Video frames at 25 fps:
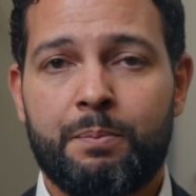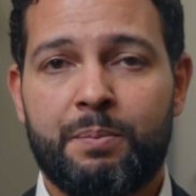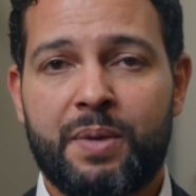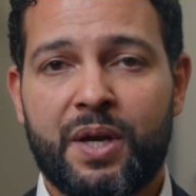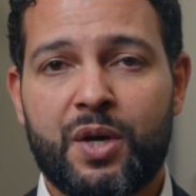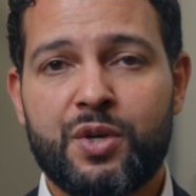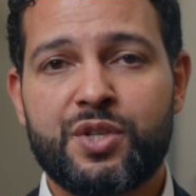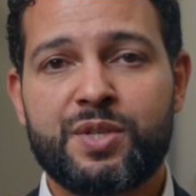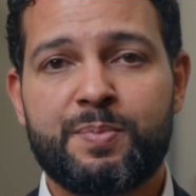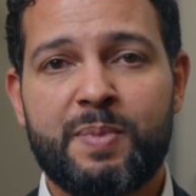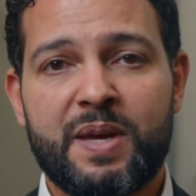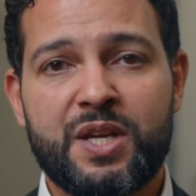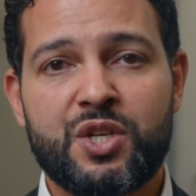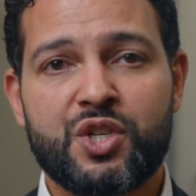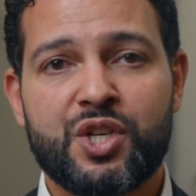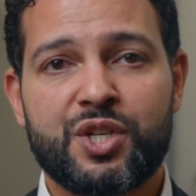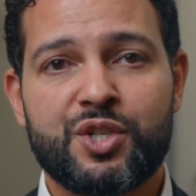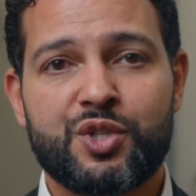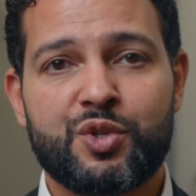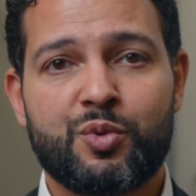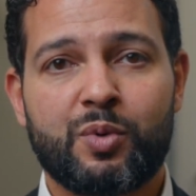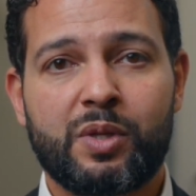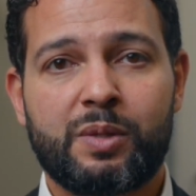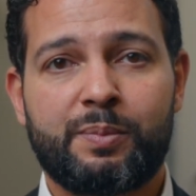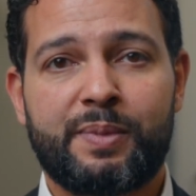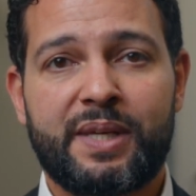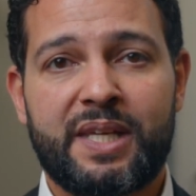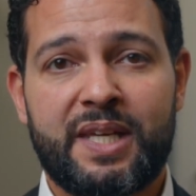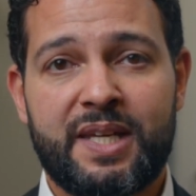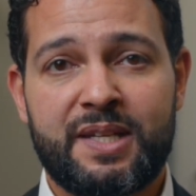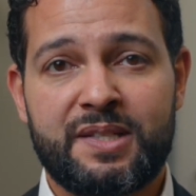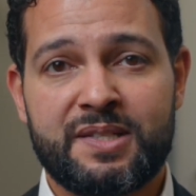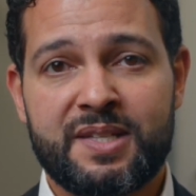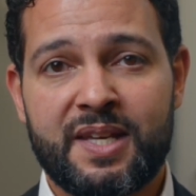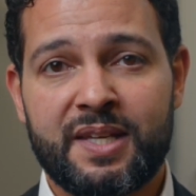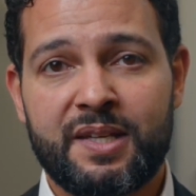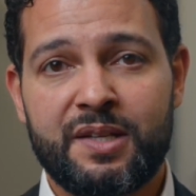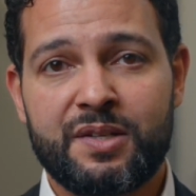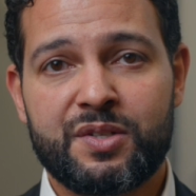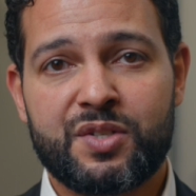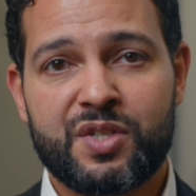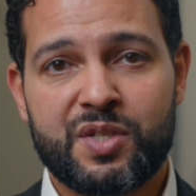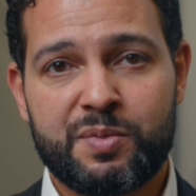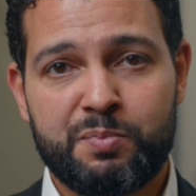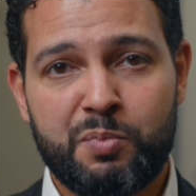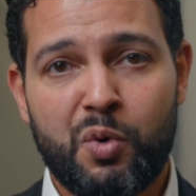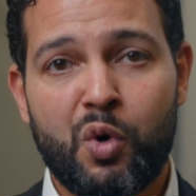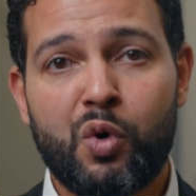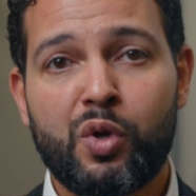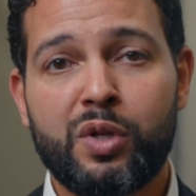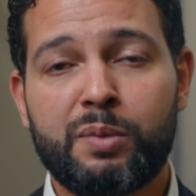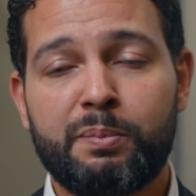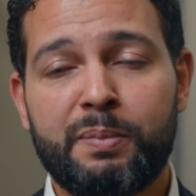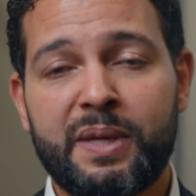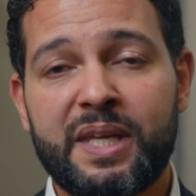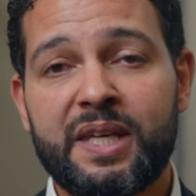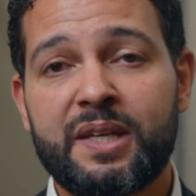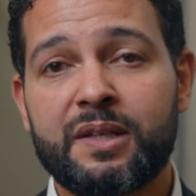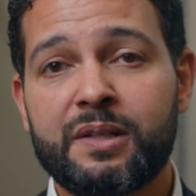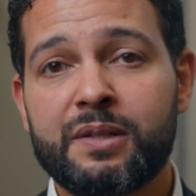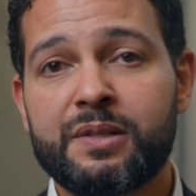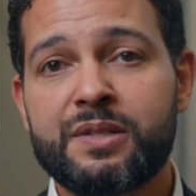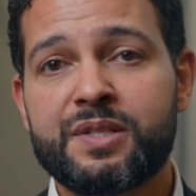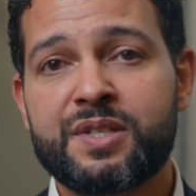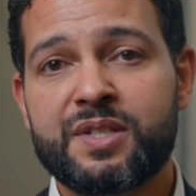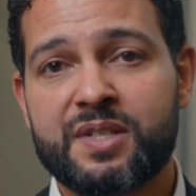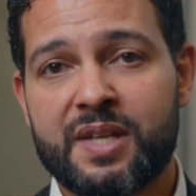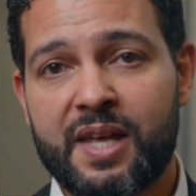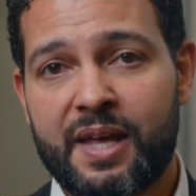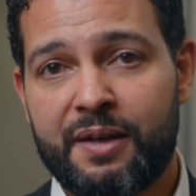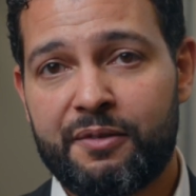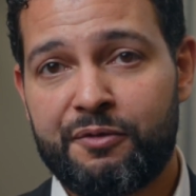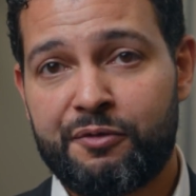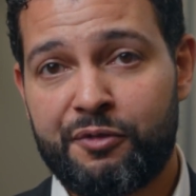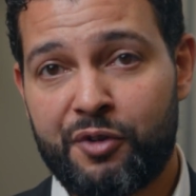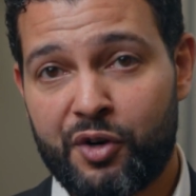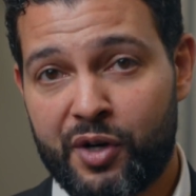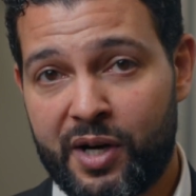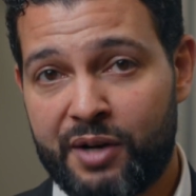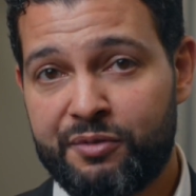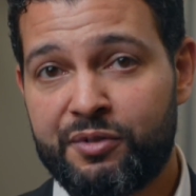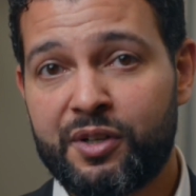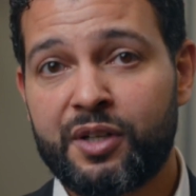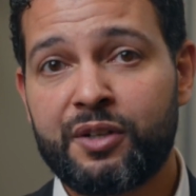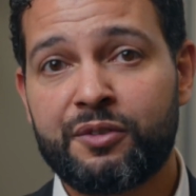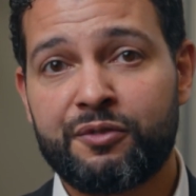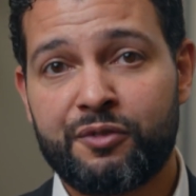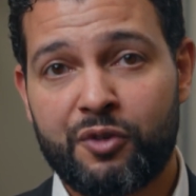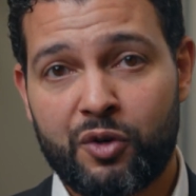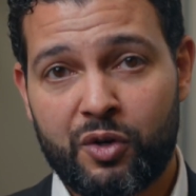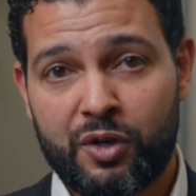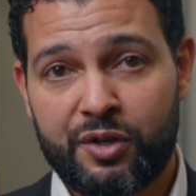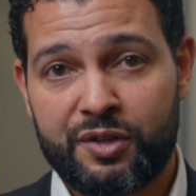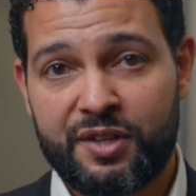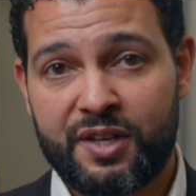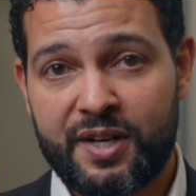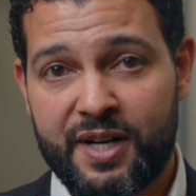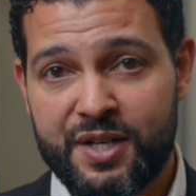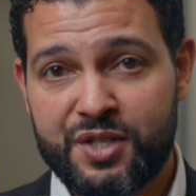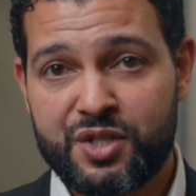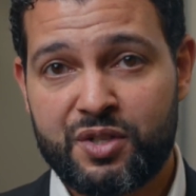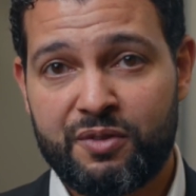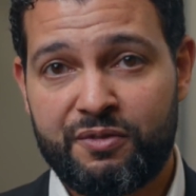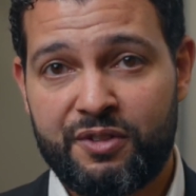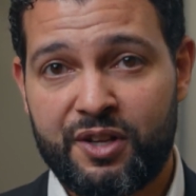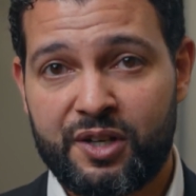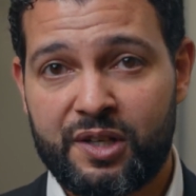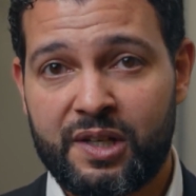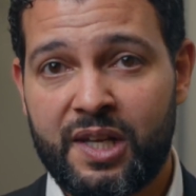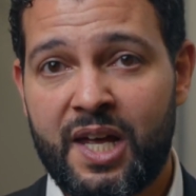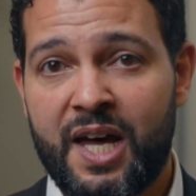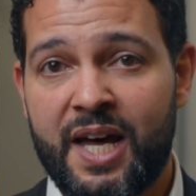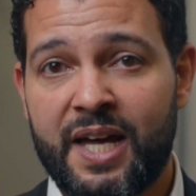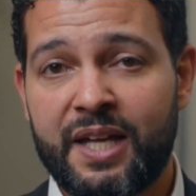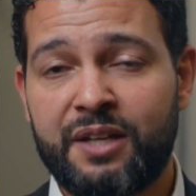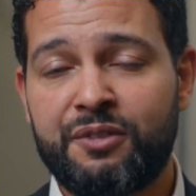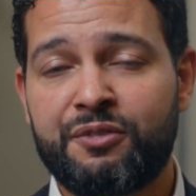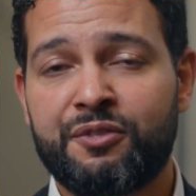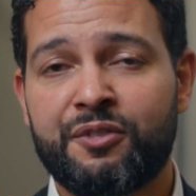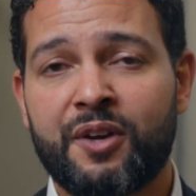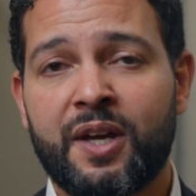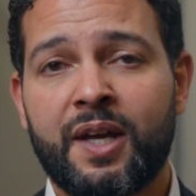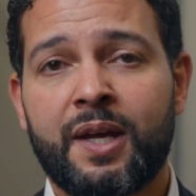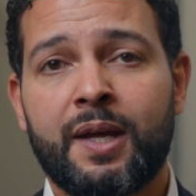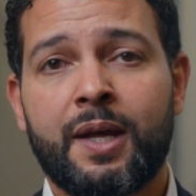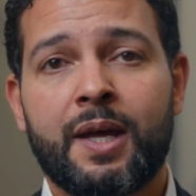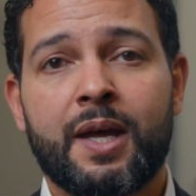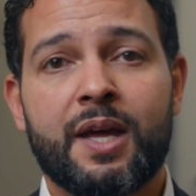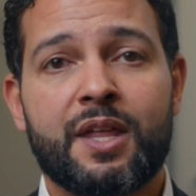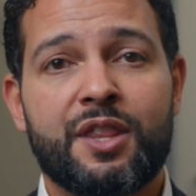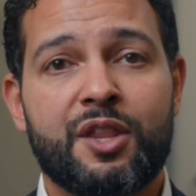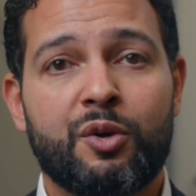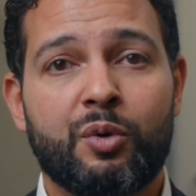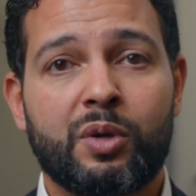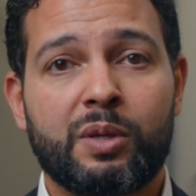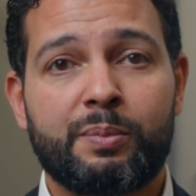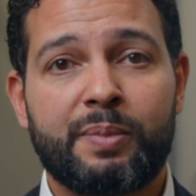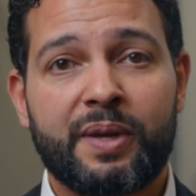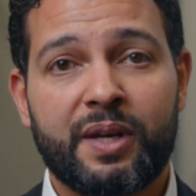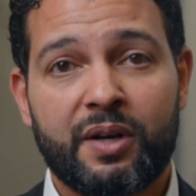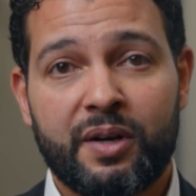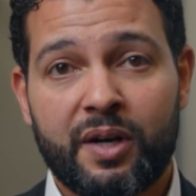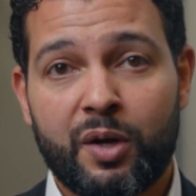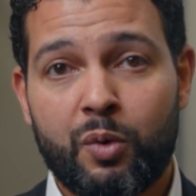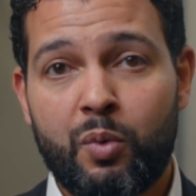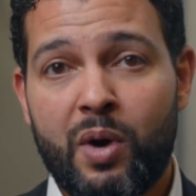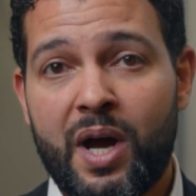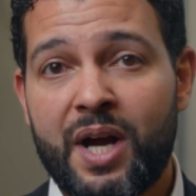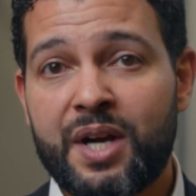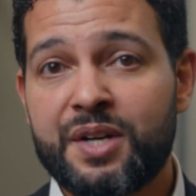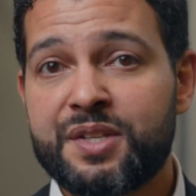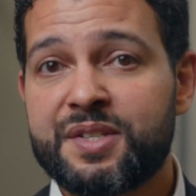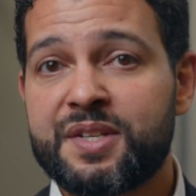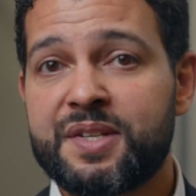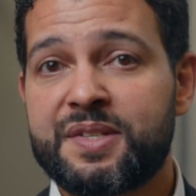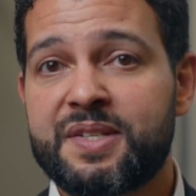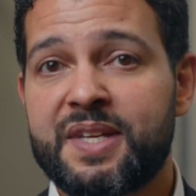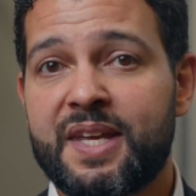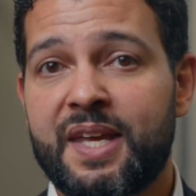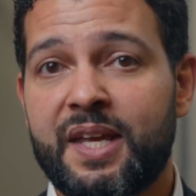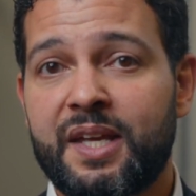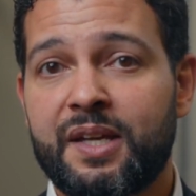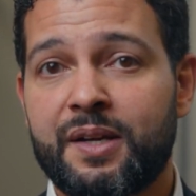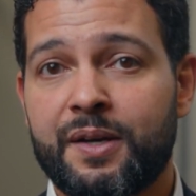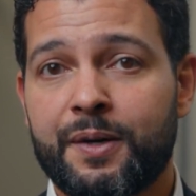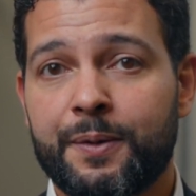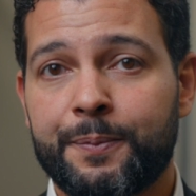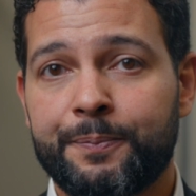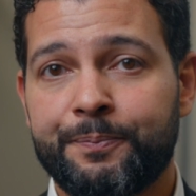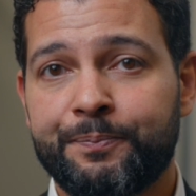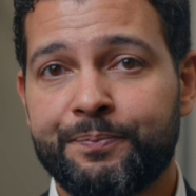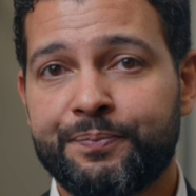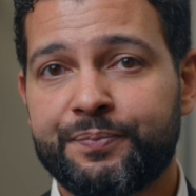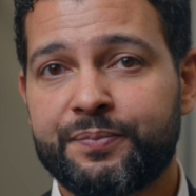Because patients will be eating small meals forever, for the rest of their life, they will be required to take